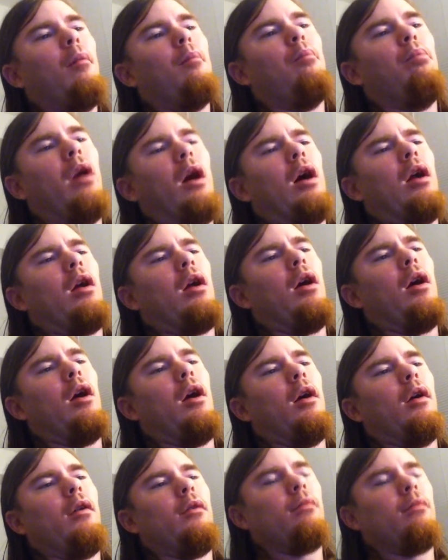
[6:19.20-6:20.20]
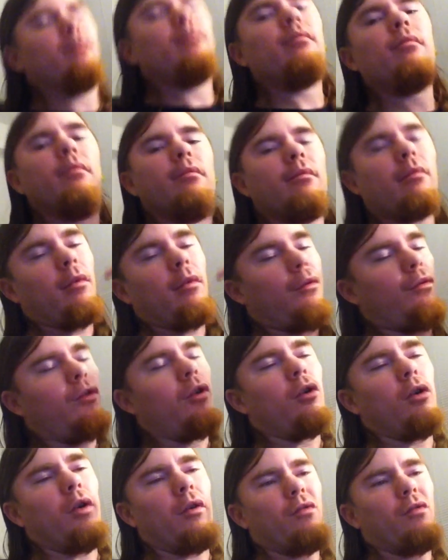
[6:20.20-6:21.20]
But if
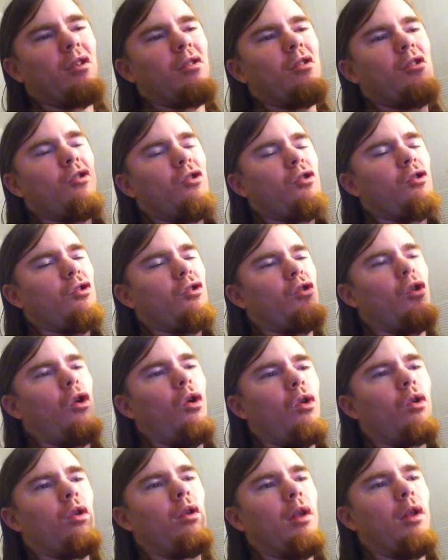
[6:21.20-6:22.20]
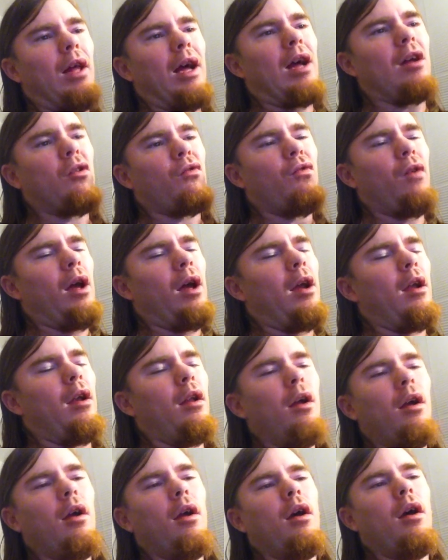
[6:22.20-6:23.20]
this is your totally last
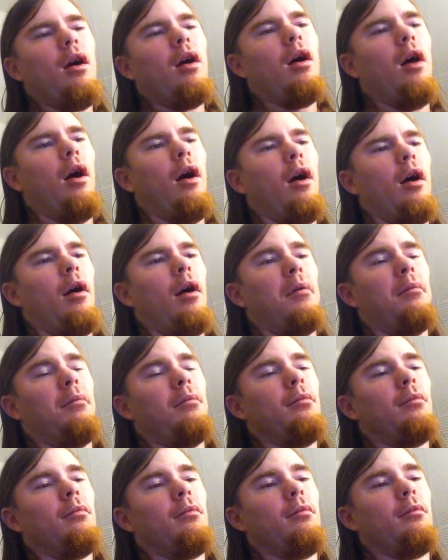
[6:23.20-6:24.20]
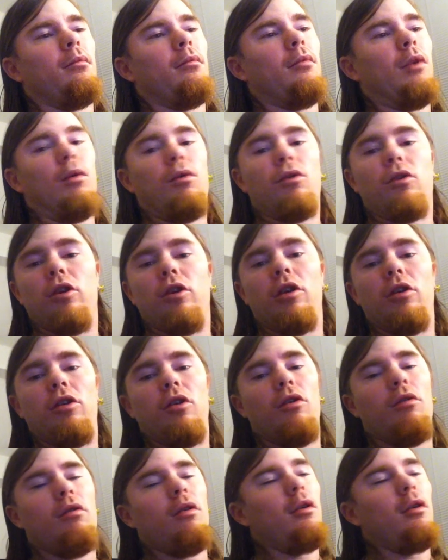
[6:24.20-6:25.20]
fight, it was good,
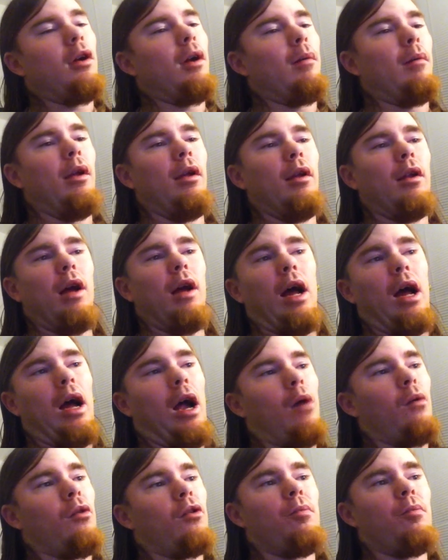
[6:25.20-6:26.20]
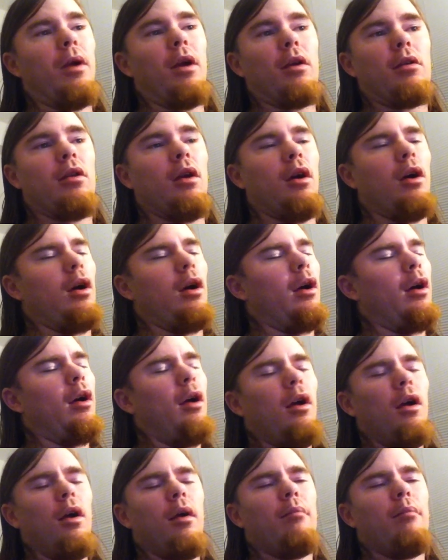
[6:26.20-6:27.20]
dude. I mean, I respect
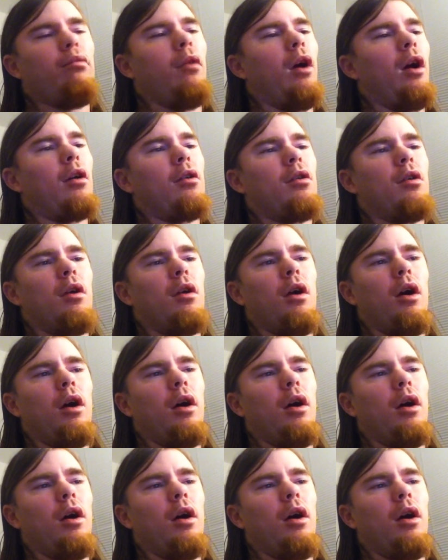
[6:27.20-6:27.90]
Brock's